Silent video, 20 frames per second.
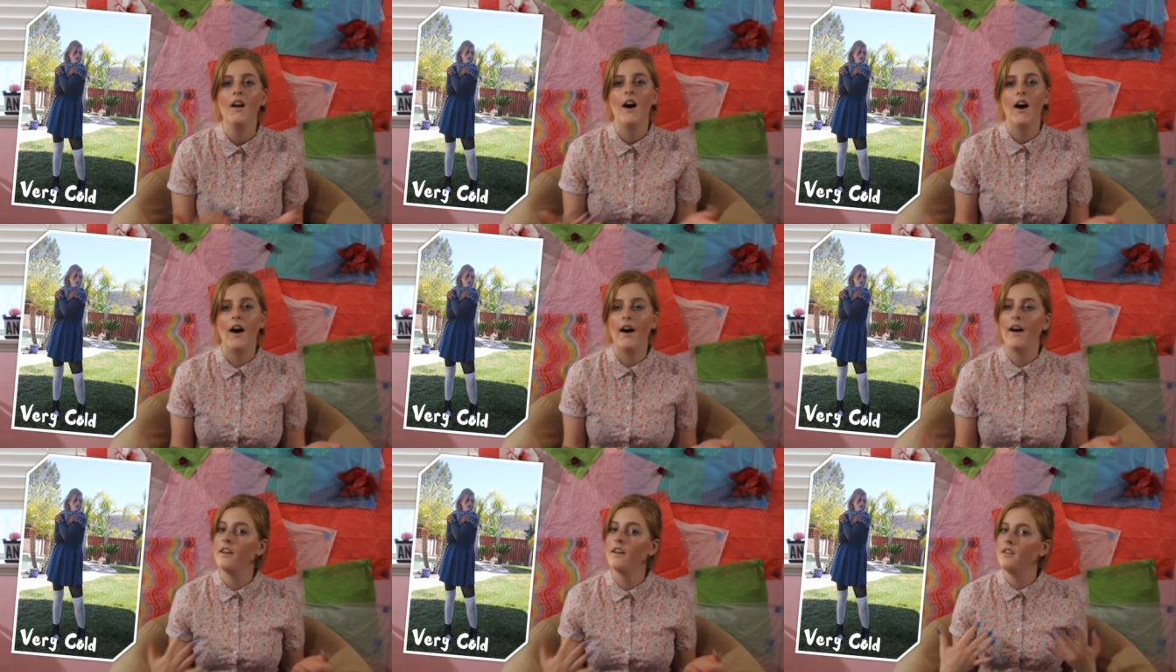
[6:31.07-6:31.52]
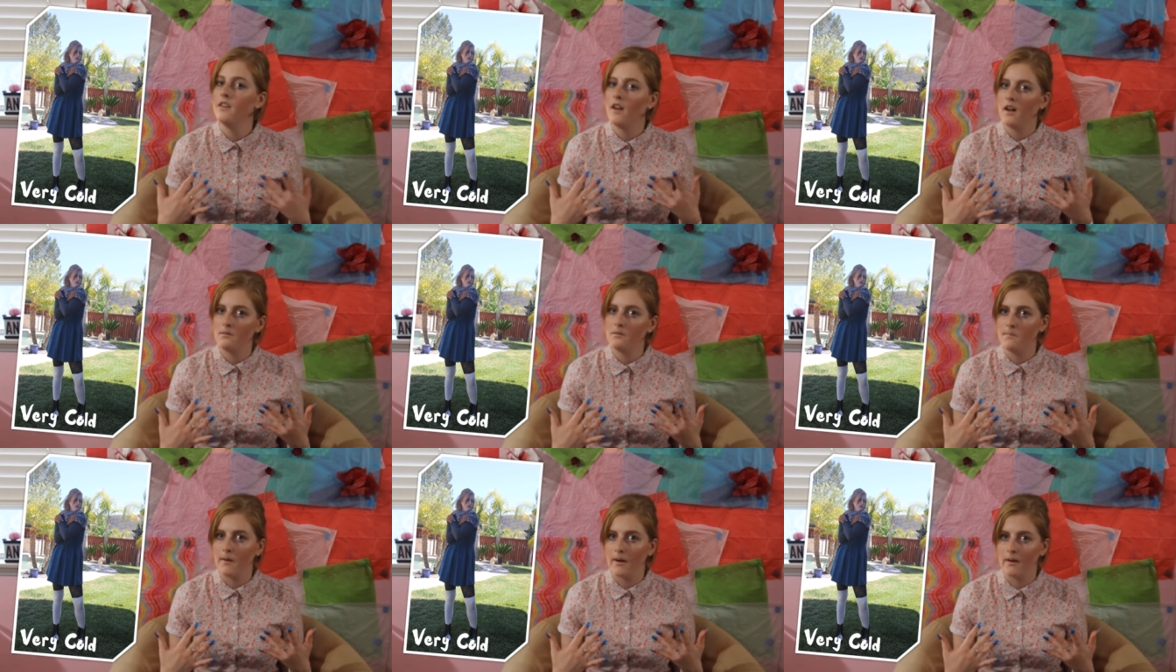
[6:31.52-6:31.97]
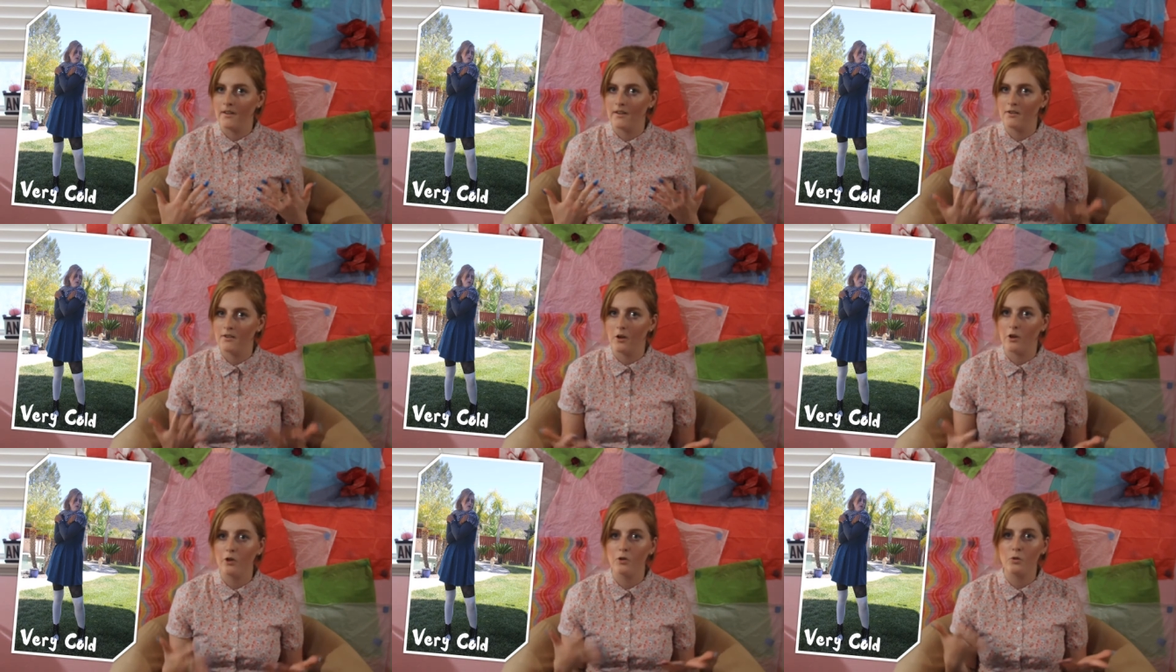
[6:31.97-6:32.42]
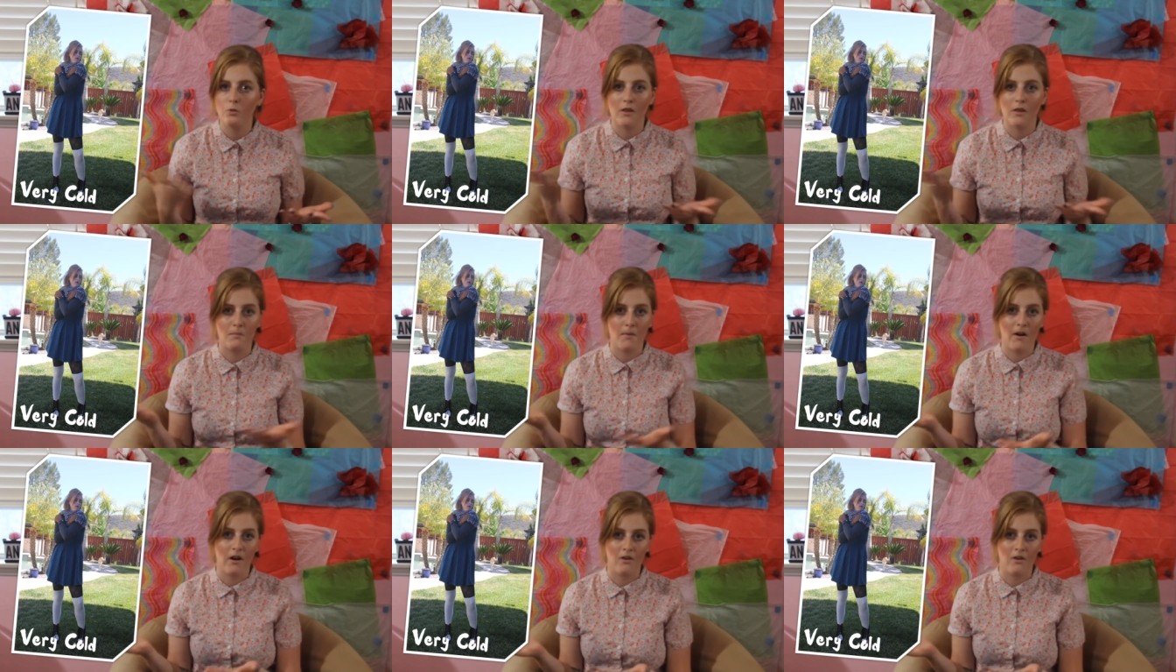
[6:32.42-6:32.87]
I love pairing socks with a
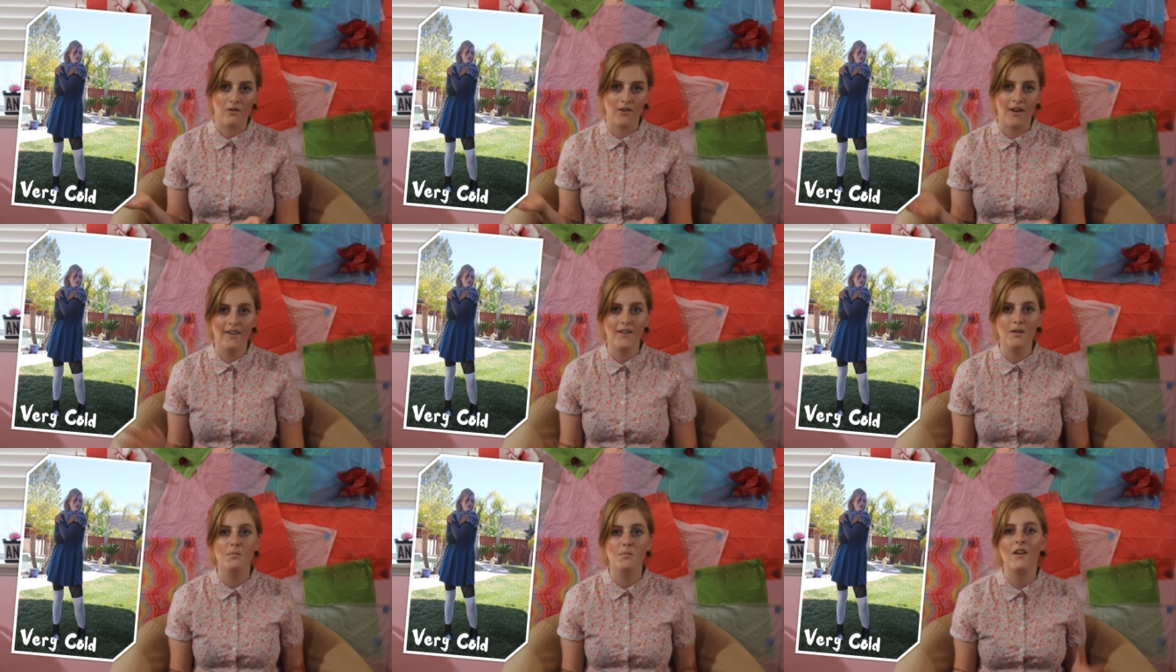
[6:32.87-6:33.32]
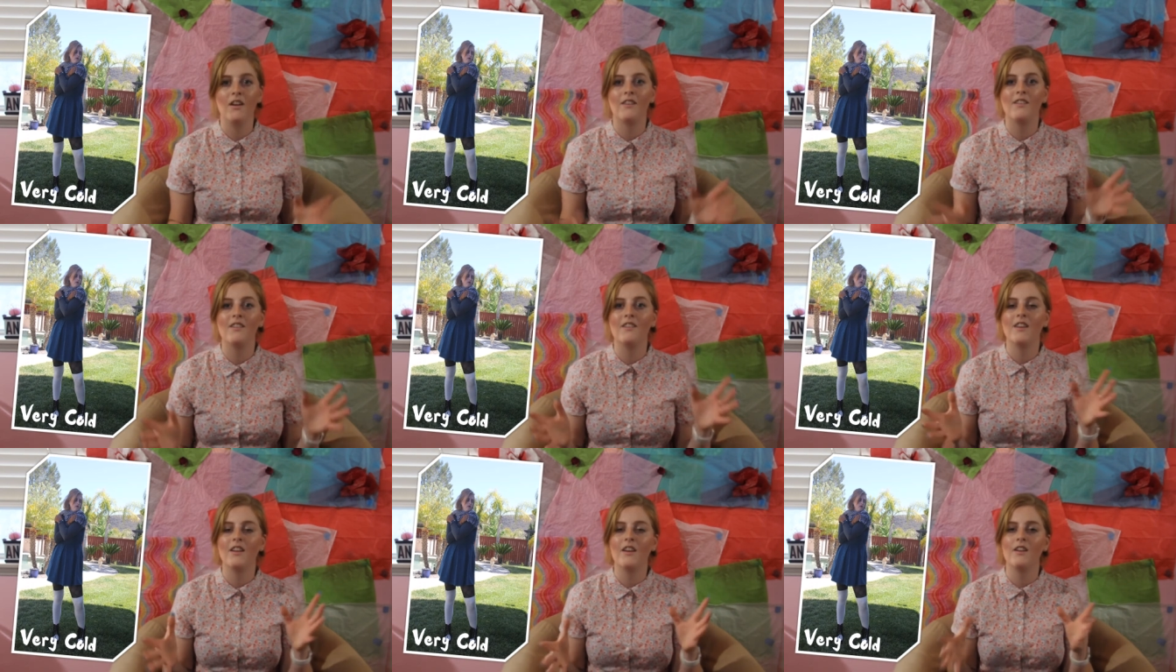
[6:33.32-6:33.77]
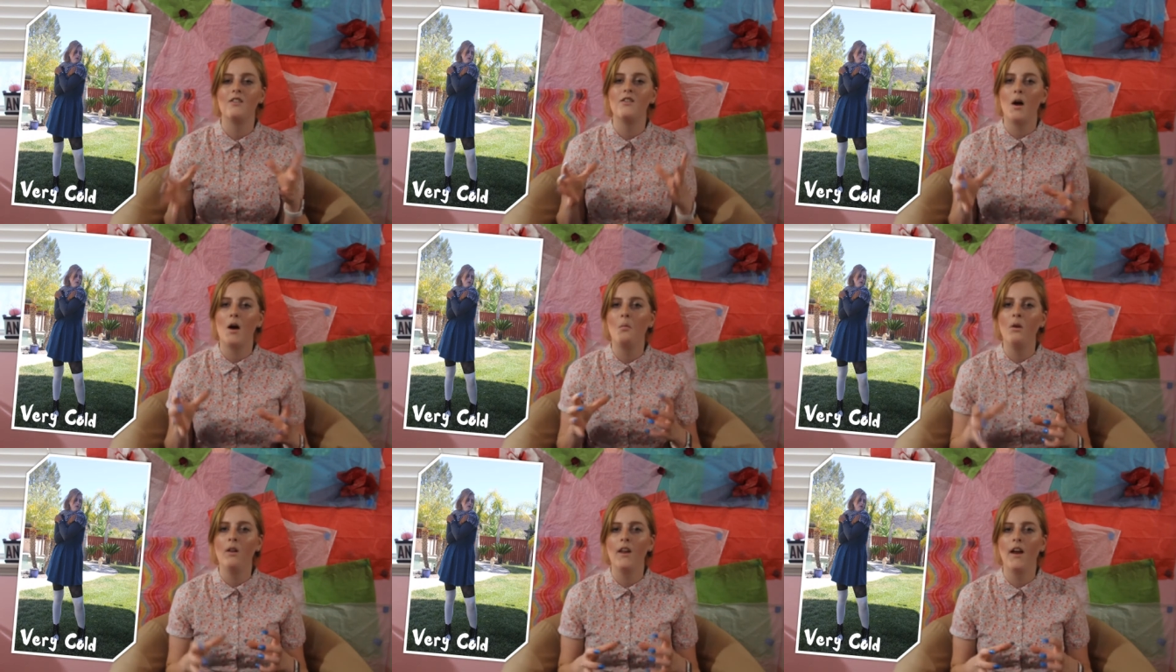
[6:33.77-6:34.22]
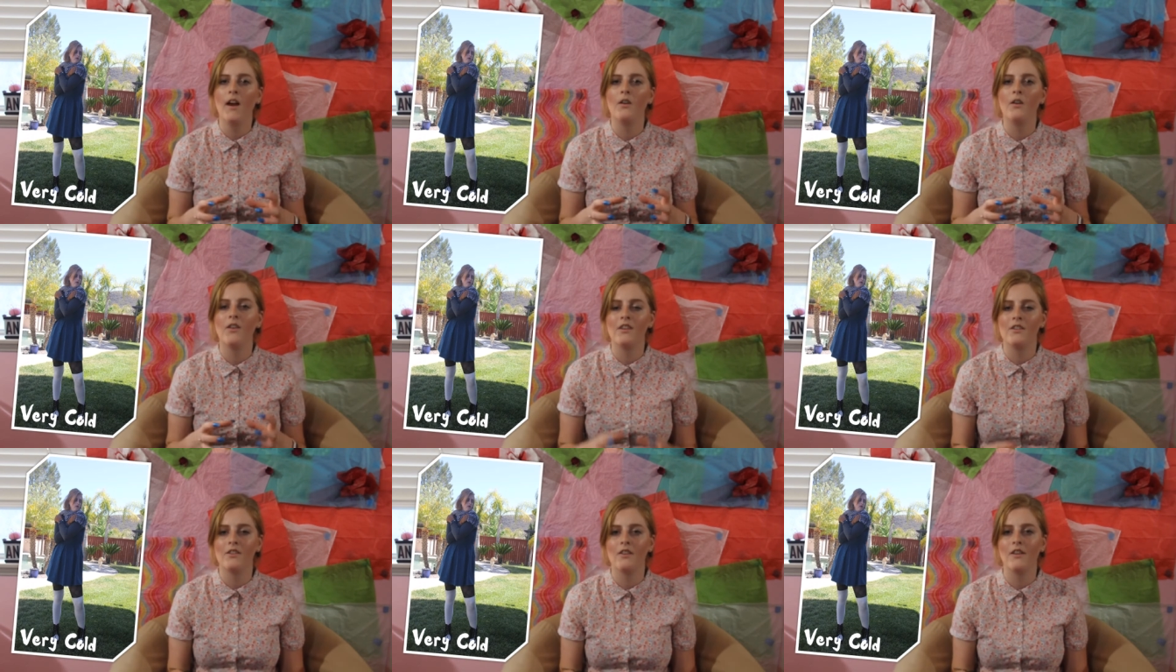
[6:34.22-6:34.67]
pair of tights because it's like a double layer of
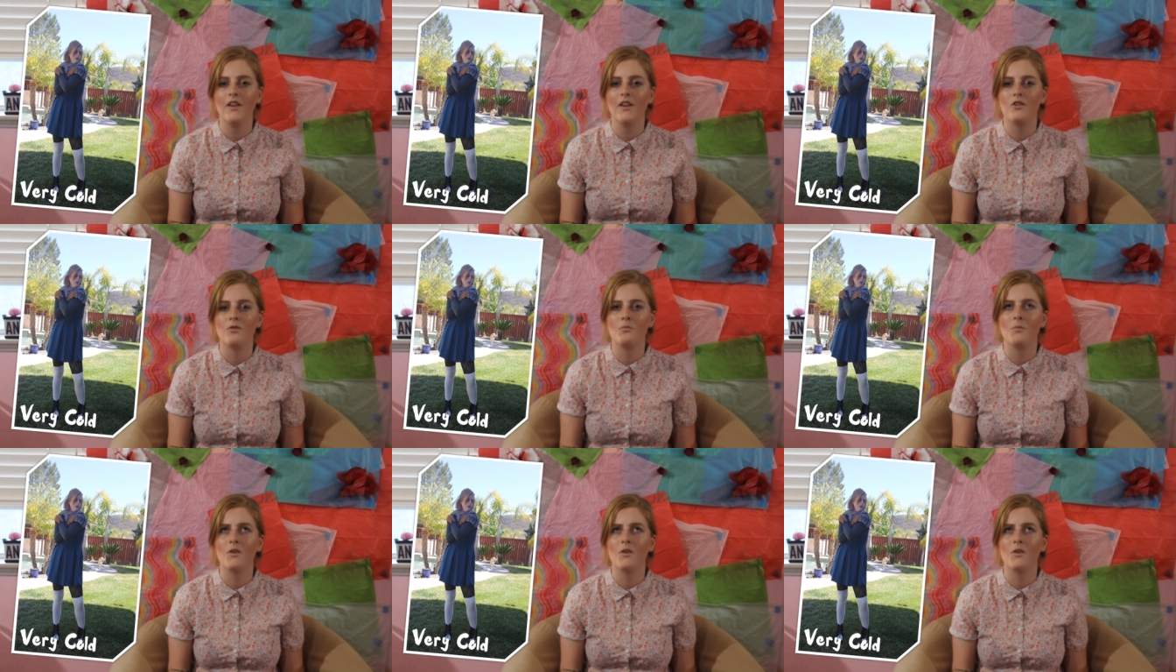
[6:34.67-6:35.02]
insulation,